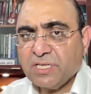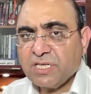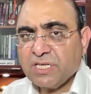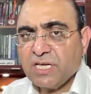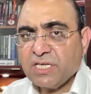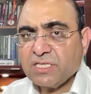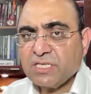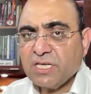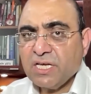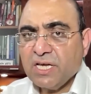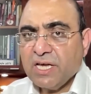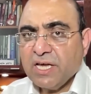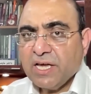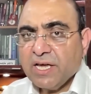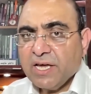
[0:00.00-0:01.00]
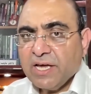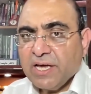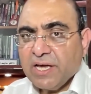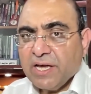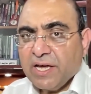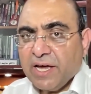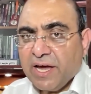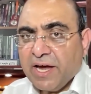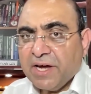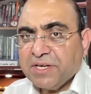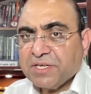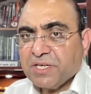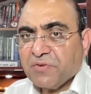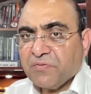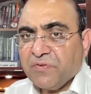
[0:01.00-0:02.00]
is
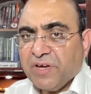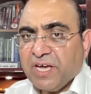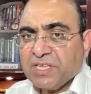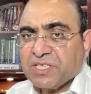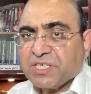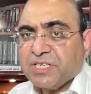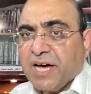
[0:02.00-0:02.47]
interfaith